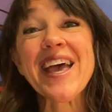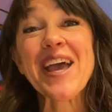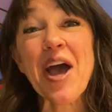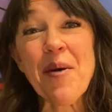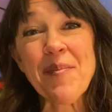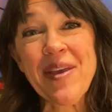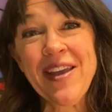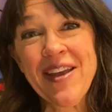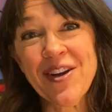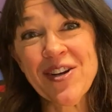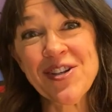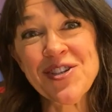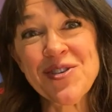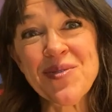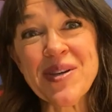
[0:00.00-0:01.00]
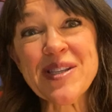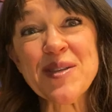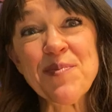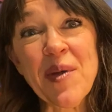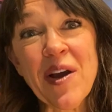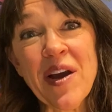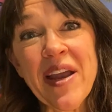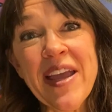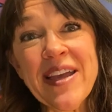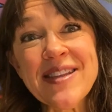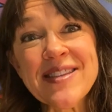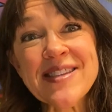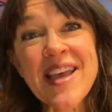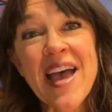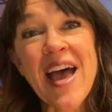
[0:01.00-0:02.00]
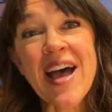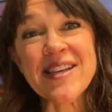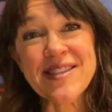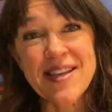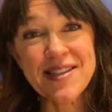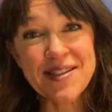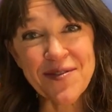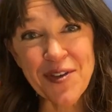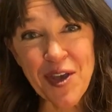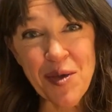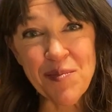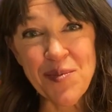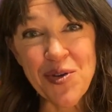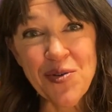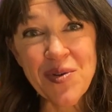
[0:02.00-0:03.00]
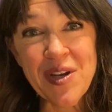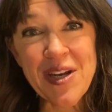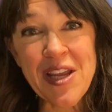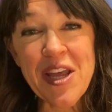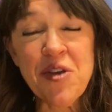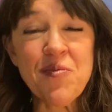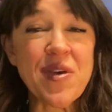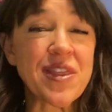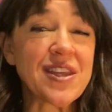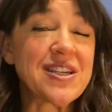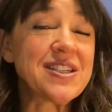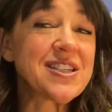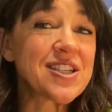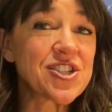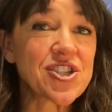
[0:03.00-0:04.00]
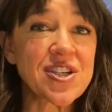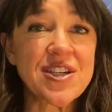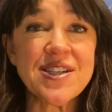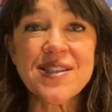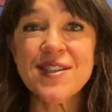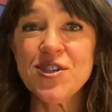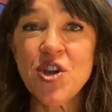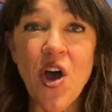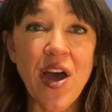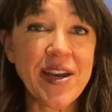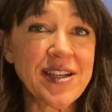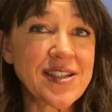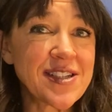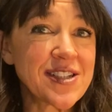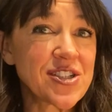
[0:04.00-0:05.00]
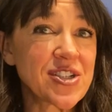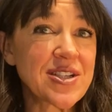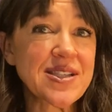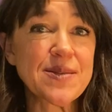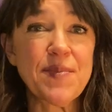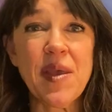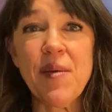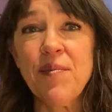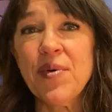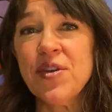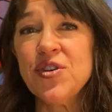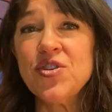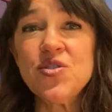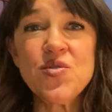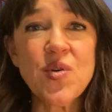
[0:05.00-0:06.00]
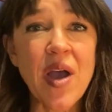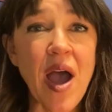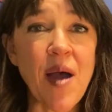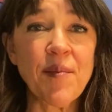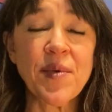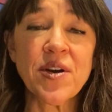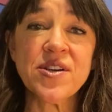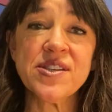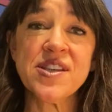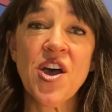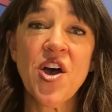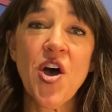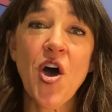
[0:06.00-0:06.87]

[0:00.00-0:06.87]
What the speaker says: Come here to experience a sense of community with Indigenous, non-Indigenous people, newcomers.